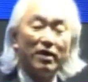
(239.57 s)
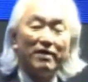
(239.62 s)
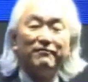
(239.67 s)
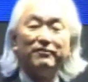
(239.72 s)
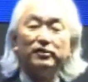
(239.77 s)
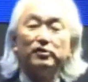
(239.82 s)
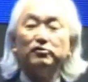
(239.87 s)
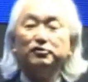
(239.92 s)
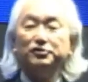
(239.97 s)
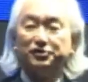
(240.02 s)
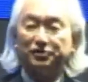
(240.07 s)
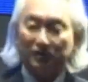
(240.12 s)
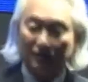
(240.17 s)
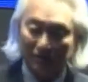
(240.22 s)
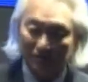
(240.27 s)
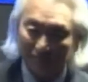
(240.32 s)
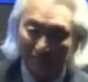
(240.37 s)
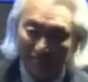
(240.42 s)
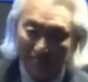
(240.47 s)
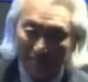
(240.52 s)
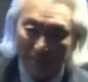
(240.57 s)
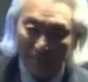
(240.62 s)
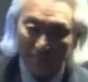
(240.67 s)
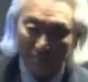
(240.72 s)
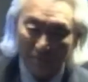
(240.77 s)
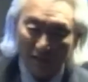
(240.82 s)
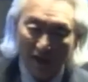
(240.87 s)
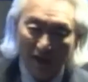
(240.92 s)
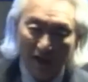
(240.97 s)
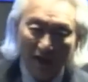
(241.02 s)
Revolution.
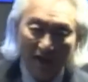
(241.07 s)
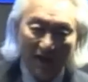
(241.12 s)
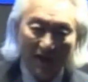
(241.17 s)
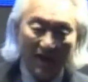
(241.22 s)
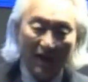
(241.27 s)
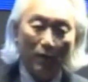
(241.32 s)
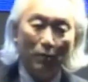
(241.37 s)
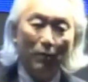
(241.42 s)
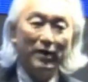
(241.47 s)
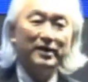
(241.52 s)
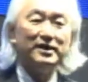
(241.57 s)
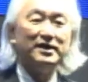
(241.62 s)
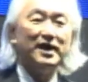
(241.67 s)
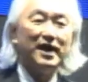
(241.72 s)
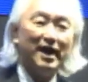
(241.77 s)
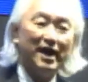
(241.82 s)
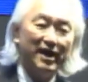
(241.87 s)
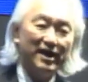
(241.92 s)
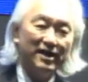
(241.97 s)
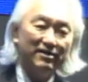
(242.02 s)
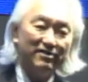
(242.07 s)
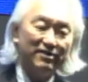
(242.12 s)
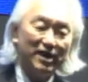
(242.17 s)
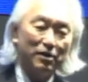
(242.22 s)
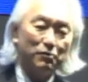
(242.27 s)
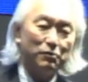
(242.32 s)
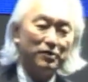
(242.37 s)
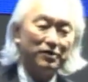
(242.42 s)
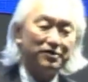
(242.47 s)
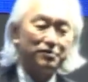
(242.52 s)
And one day,
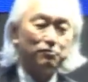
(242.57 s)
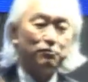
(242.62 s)
there were